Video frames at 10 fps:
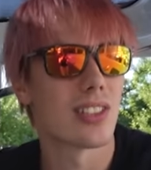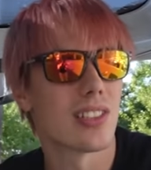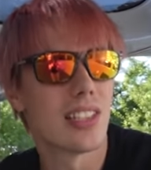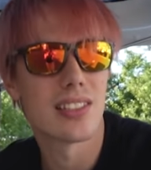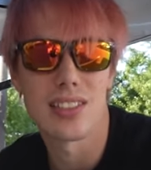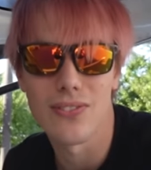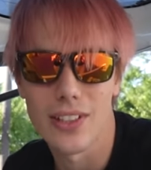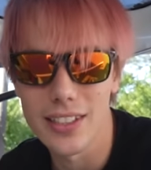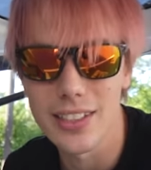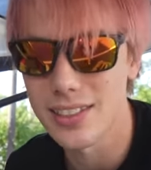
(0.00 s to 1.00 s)
just need stuff
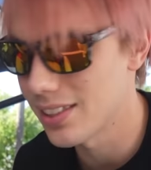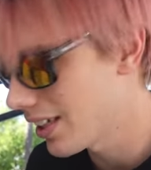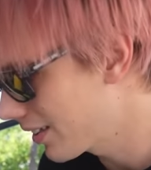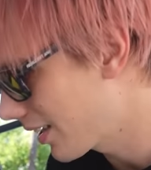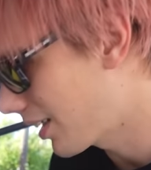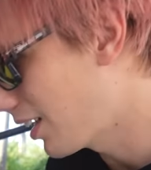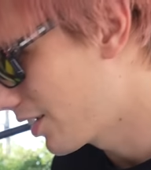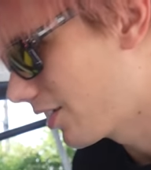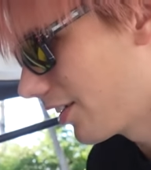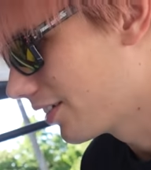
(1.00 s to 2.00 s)
like this to get their car,
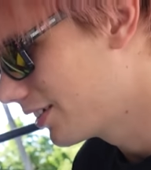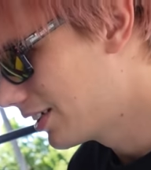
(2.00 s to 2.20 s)
you know,